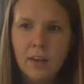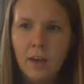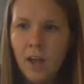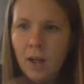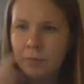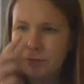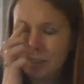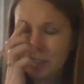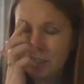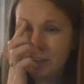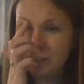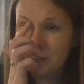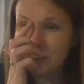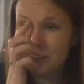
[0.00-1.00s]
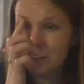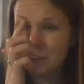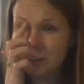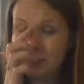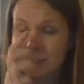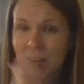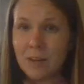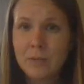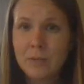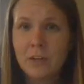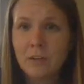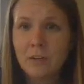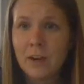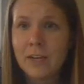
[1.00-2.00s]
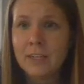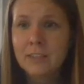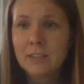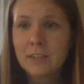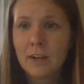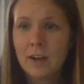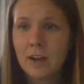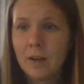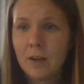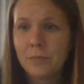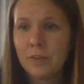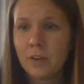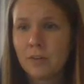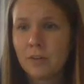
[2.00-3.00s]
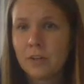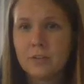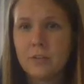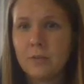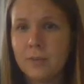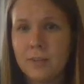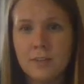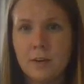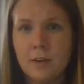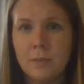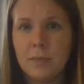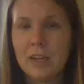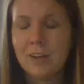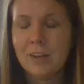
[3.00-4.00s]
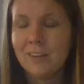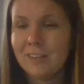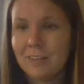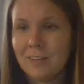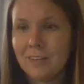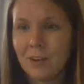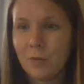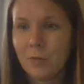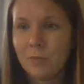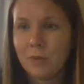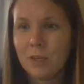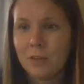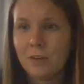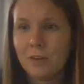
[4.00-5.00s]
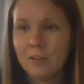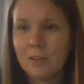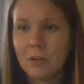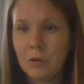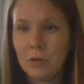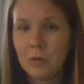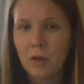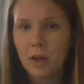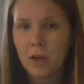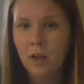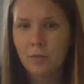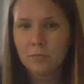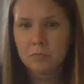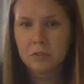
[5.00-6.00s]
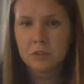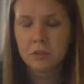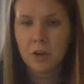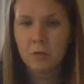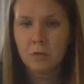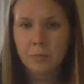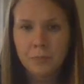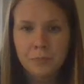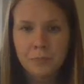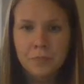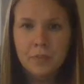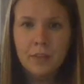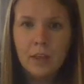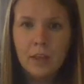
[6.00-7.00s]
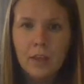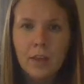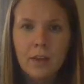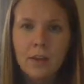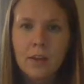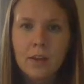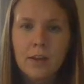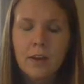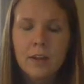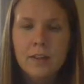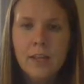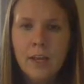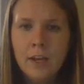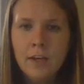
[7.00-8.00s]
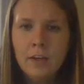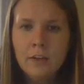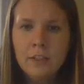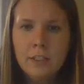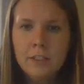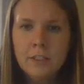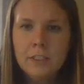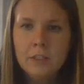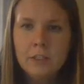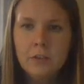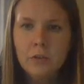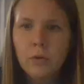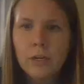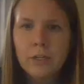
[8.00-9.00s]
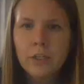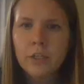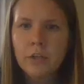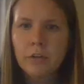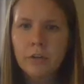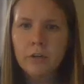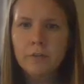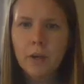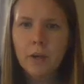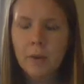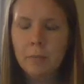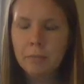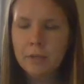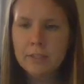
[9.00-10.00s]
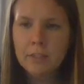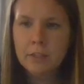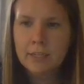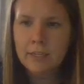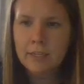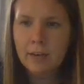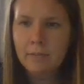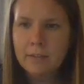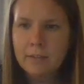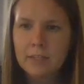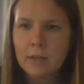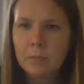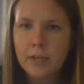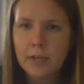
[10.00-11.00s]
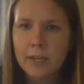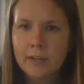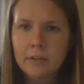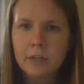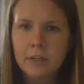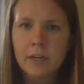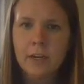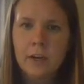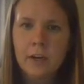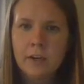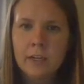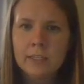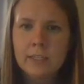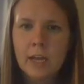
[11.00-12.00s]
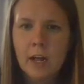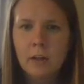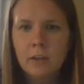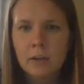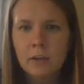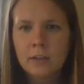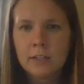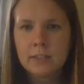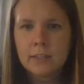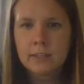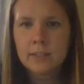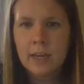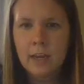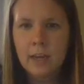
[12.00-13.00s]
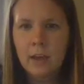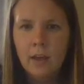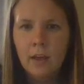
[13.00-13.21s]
especially because it's just a 10-meter race. So I wouldn't assume these are minutes because that would be a little too slow. Then your statistical question you could have come up with, so they have a sample answer here, is how long does it take